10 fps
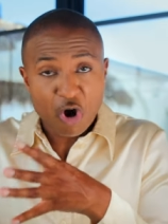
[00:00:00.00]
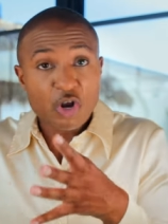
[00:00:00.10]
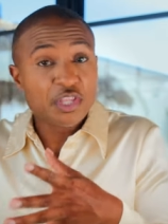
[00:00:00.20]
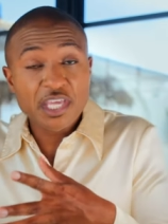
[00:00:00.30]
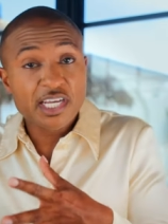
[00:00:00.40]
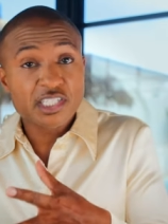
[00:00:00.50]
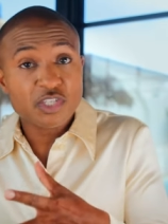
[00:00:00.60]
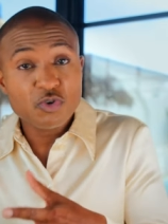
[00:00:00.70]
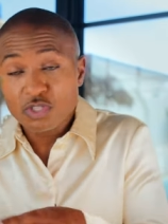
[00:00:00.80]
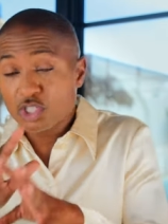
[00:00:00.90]
call it their
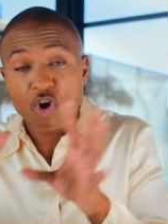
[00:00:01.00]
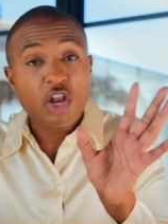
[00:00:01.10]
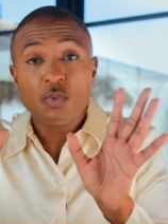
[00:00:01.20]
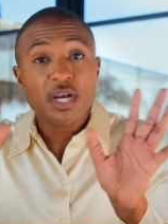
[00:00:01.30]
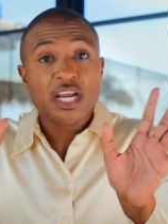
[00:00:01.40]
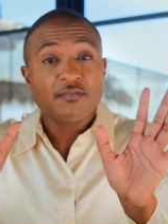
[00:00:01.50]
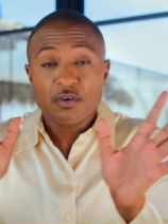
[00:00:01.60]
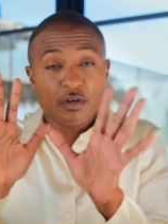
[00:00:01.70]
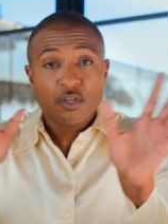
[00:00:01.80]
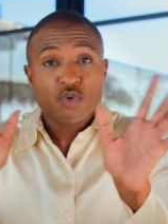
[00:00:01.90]
excuses, call it
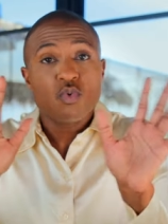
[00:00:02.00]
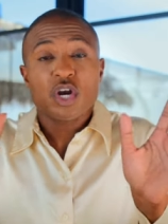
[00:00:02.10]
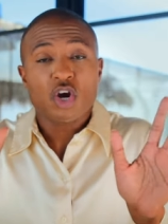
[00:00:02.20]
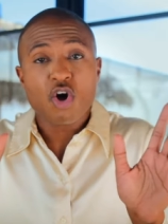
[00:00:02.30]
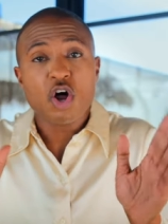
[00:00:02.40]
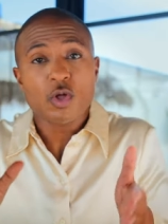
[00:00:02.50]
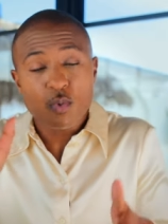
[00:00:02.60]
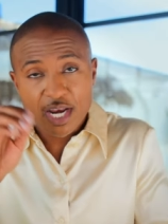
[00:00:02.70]
whatever you want to call it,